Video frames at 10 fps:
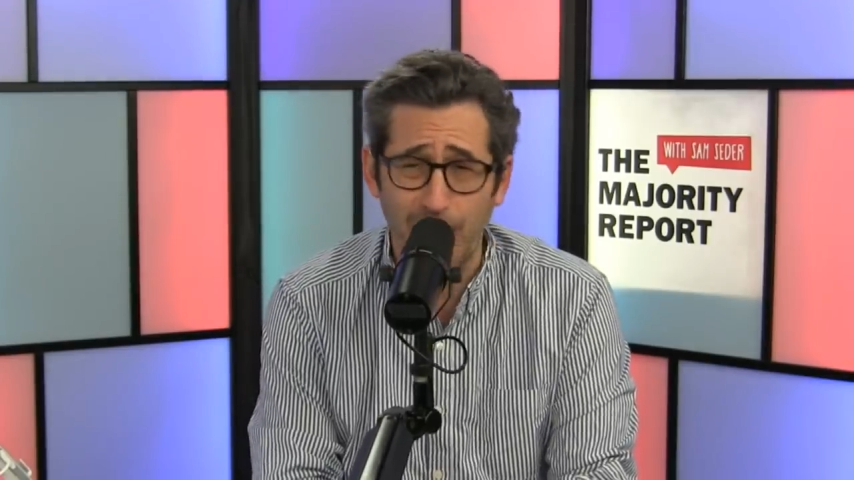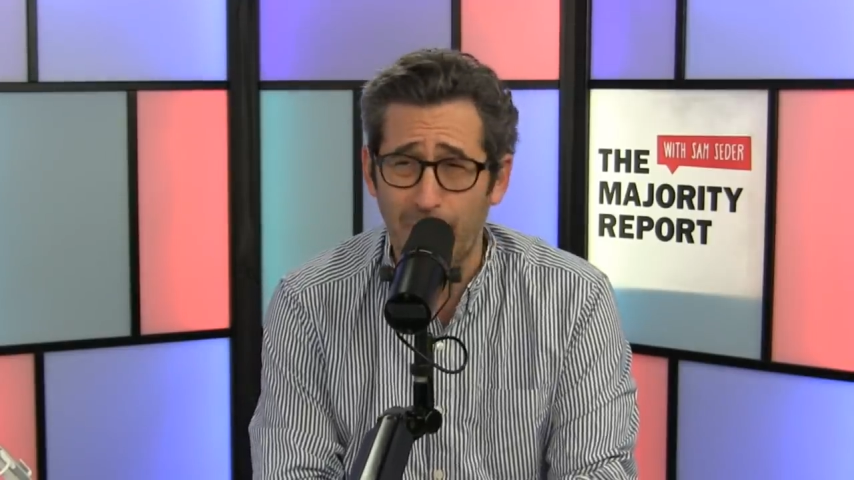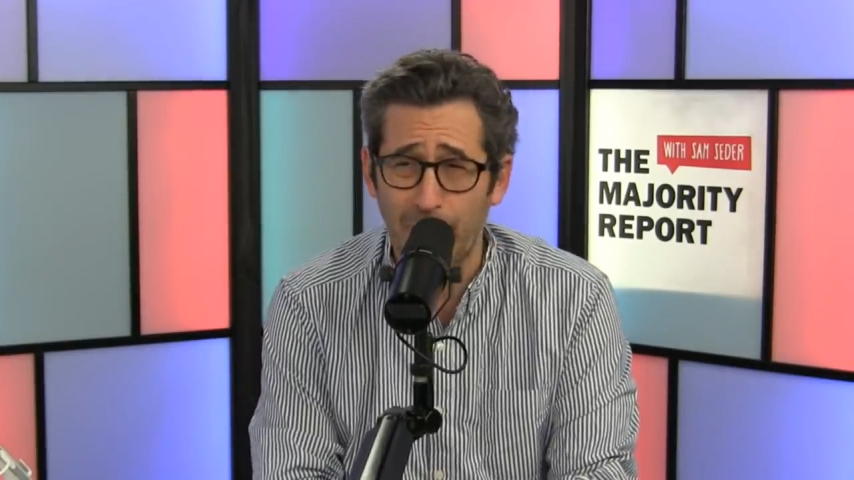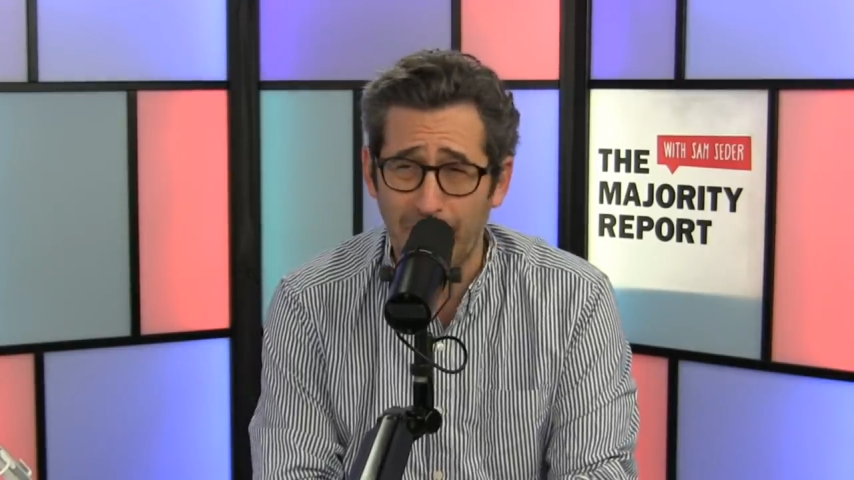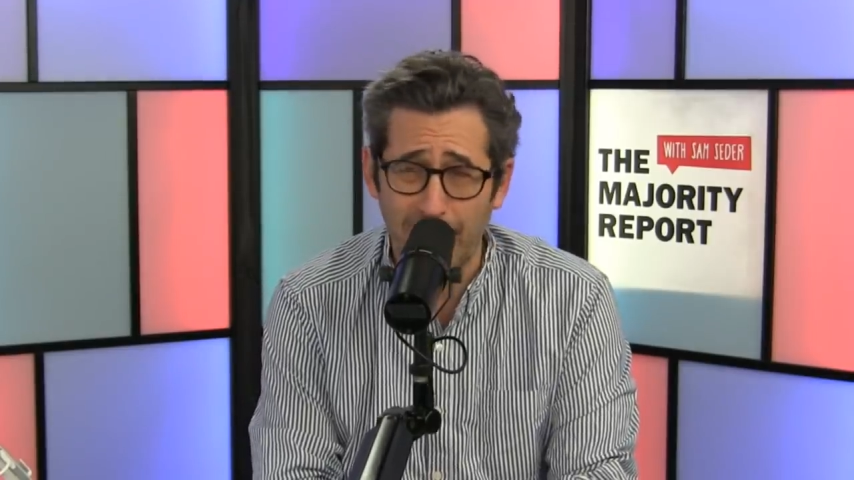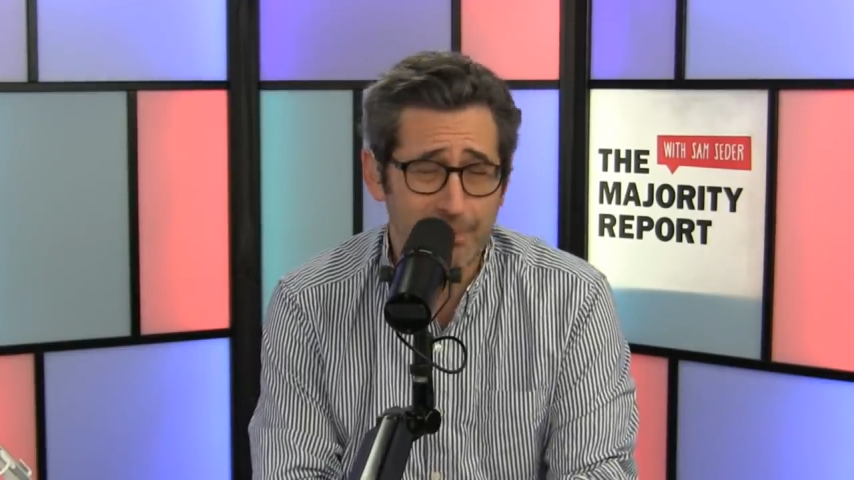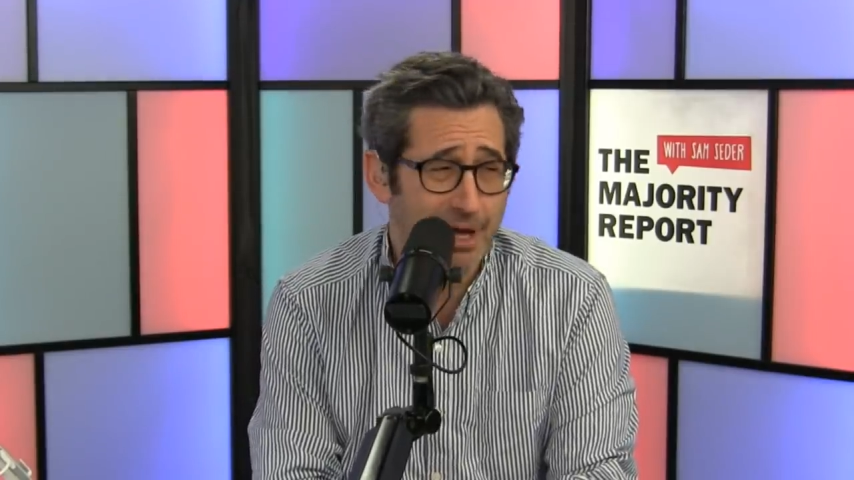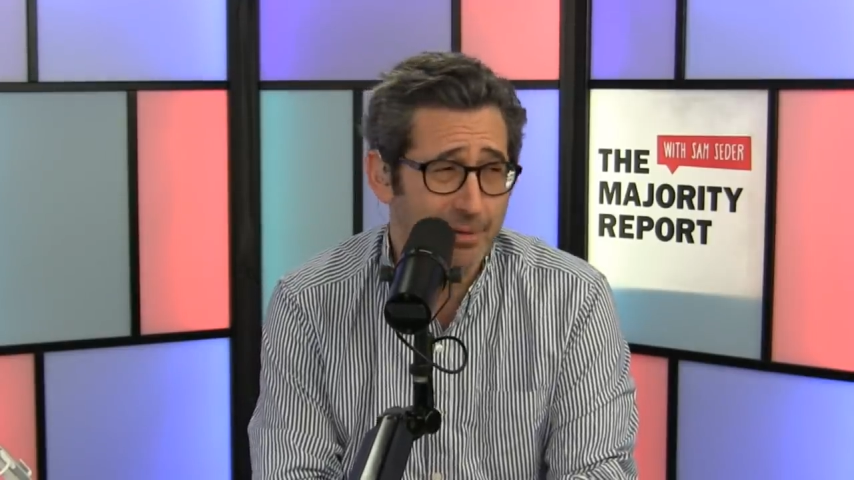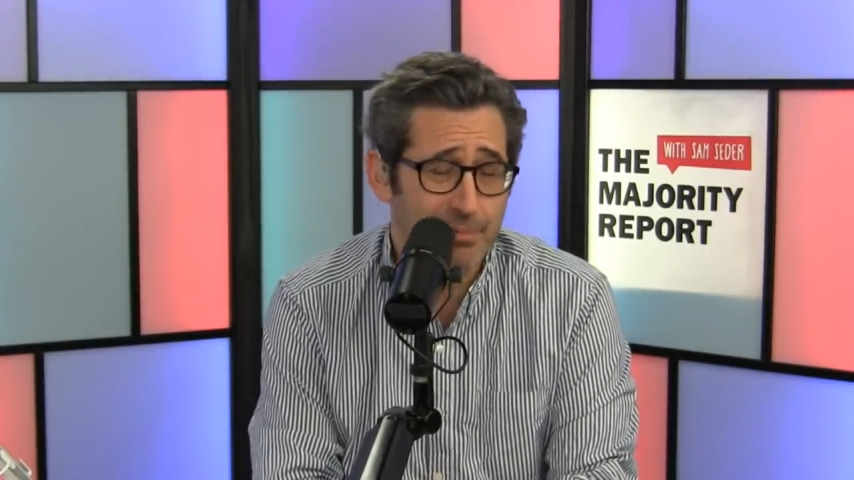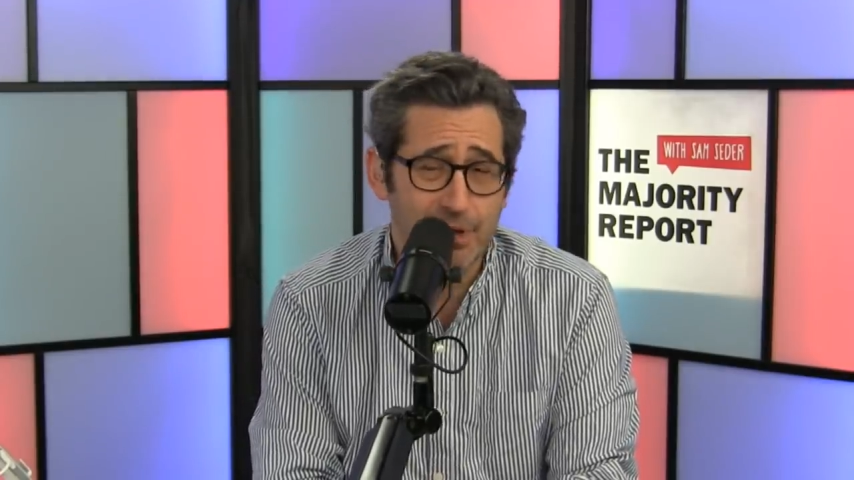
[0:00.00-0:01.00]
or we're going to be
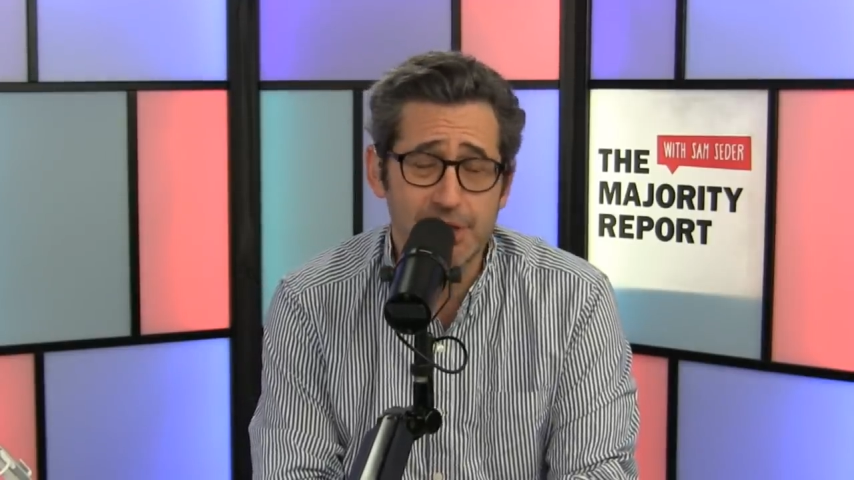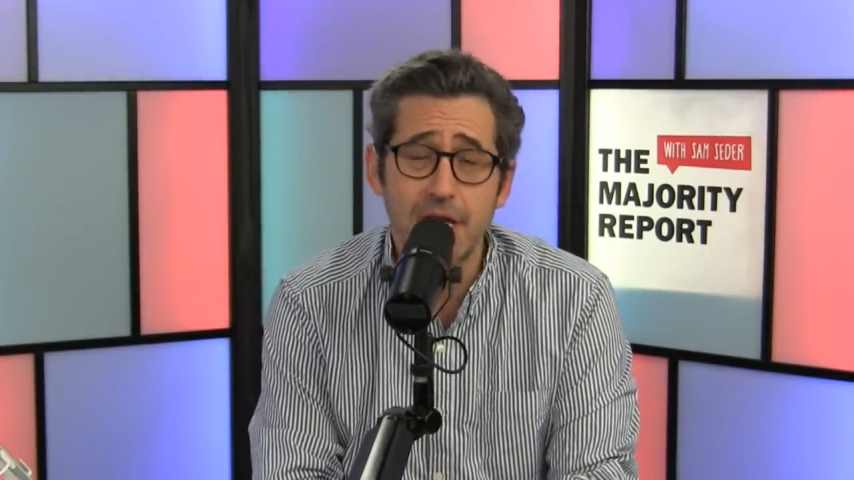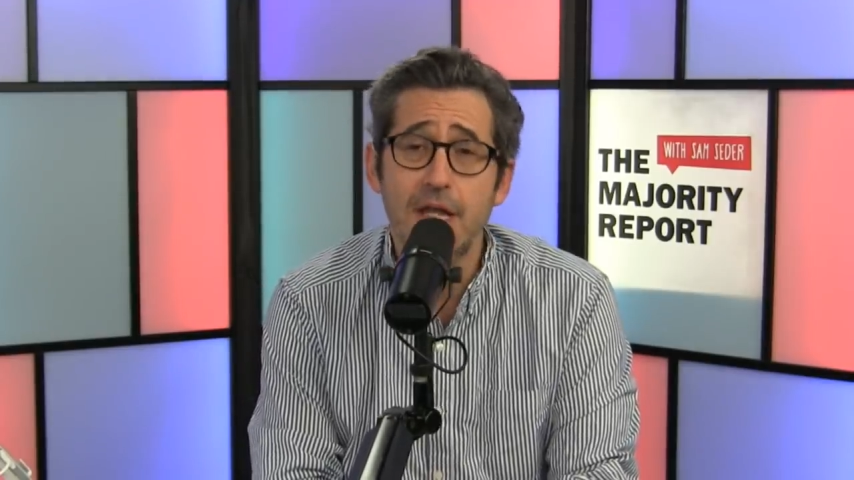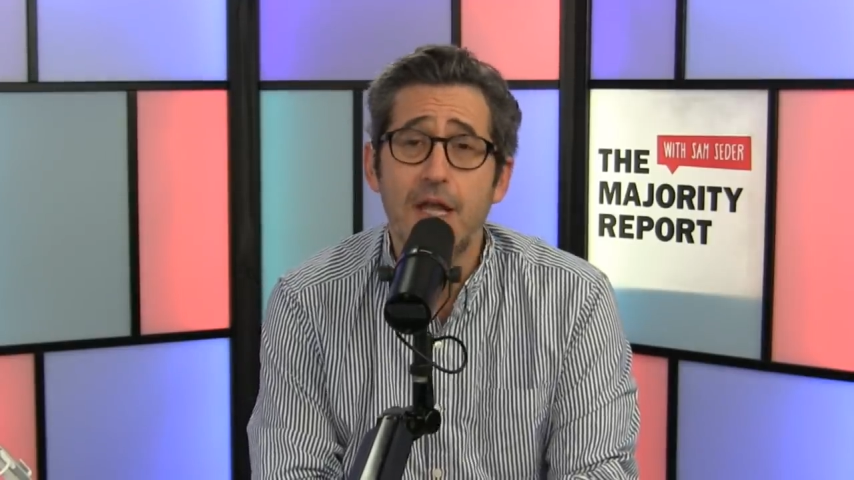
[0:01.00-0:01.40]
able to produce.